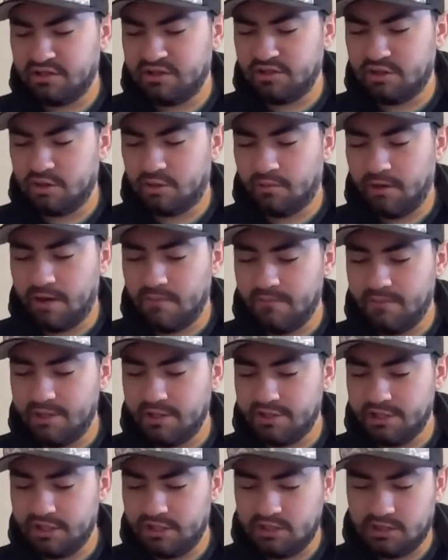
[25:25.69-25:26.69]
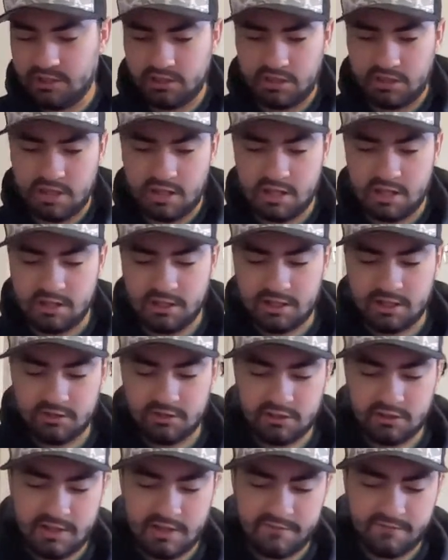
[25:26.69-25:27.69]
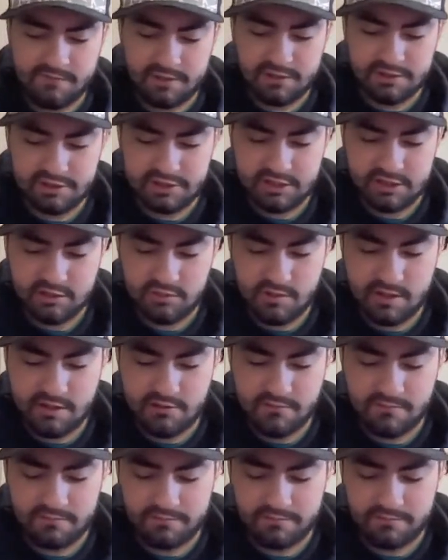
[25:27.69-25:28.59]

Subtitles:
the right butt cheek, and you got the left butt cheek as well.